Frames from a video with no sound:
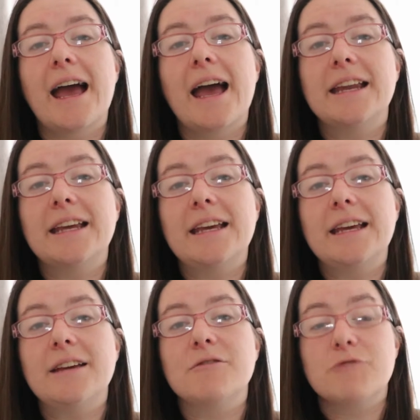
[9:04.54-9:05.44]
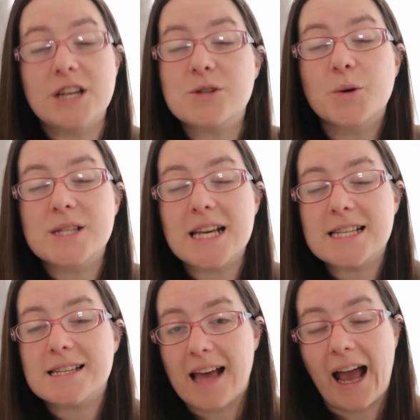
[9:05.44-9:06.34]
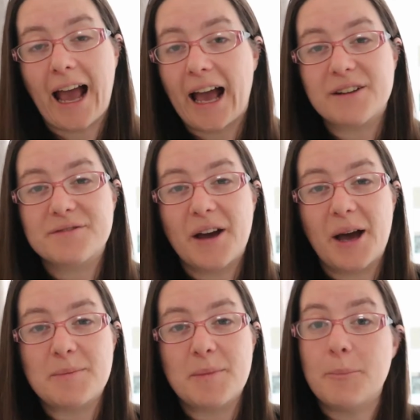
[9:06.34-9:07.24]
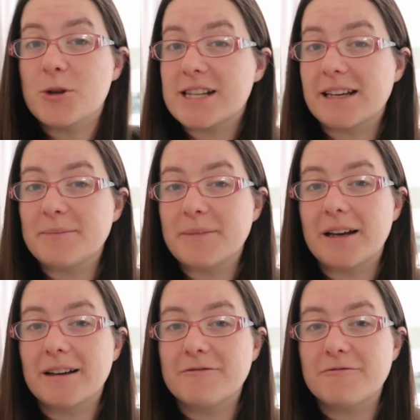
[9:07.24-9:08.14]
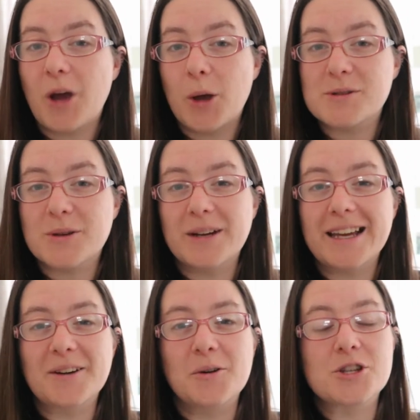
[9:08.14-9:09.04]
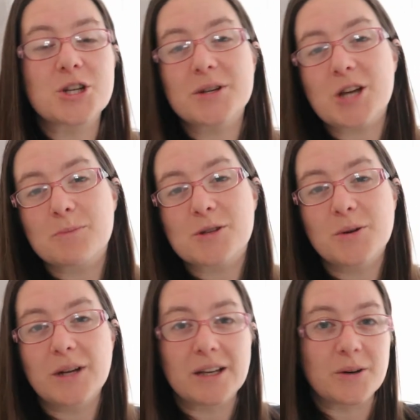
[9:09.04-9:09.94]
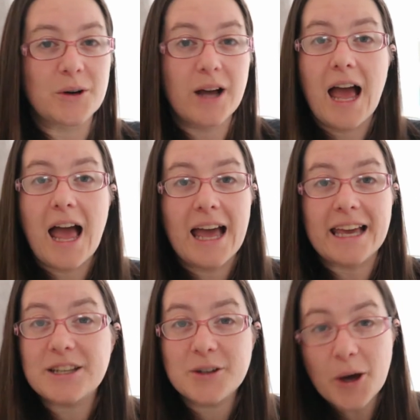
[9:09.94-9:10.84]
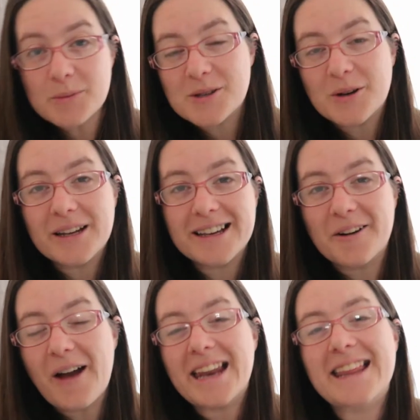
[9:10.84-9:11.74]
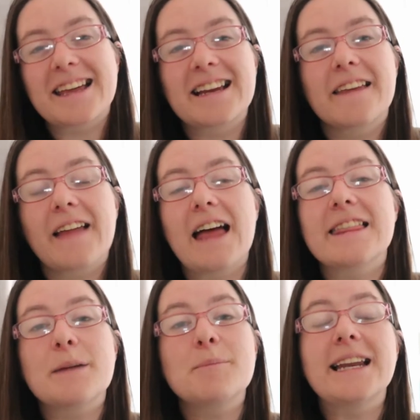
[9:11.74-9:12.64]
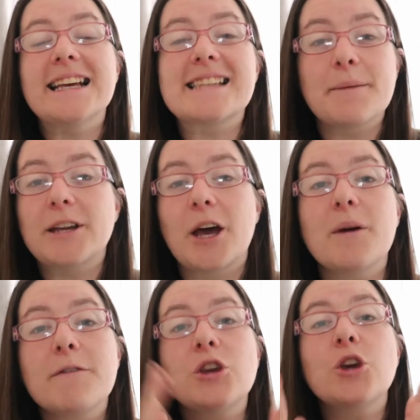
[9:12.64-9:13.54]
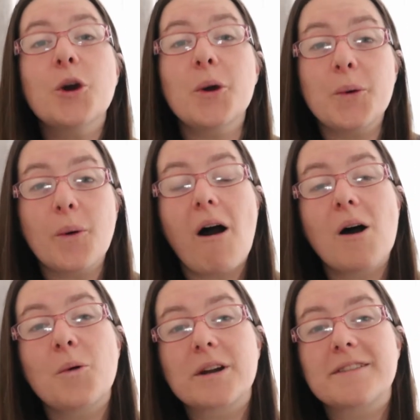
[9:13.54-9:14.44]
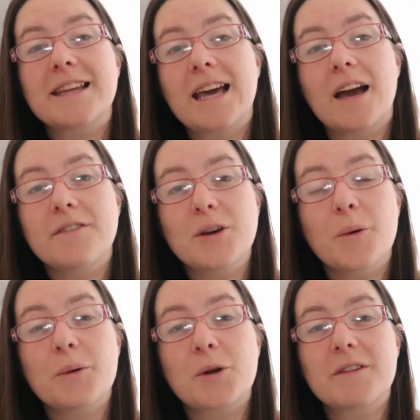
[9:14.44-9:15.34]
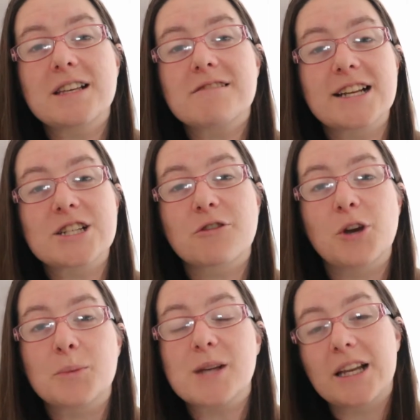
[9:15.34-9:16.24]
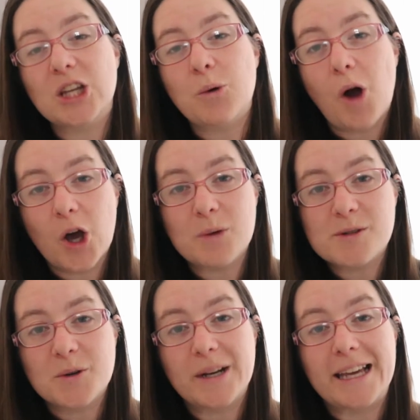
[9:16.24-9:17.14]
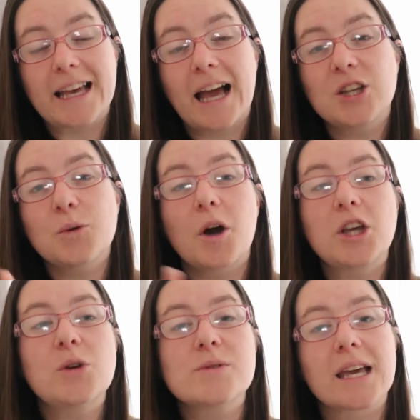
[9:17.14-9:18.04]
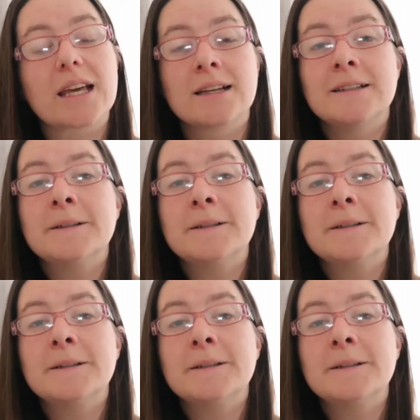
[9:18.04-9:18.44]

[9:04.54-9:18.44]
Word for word: any resources that have um, Muslim homeschooling or Jewish homeschooling or Hindu homeschooling or anything like that, then please let me know. If you are one of the, if you are in one of these religious groups and you are homeschooling and you are using